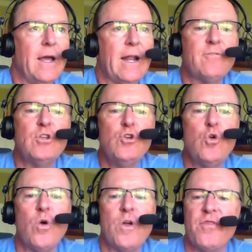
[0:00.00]
And after
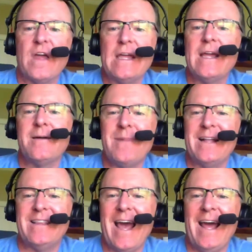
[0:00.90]
you quit thinking
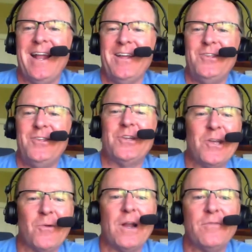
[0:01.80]
about that, you
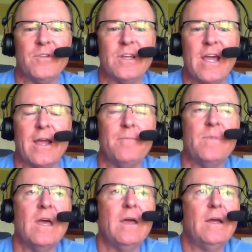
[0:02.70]
can get ready for the game.
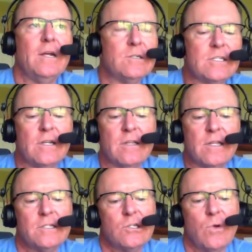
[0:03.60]
Here's the other
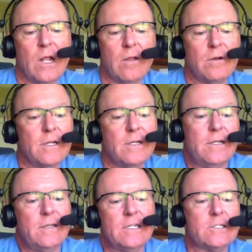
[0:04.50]
thing, too, I learned,
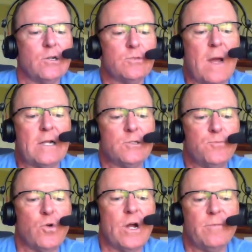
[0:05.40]
and this goes back to
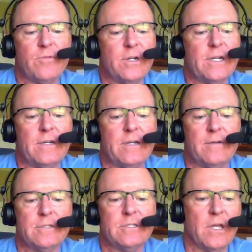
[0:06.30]
prep for any of us
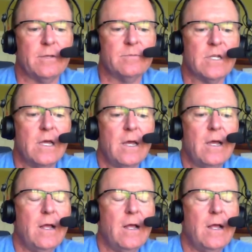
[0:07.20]
doing games.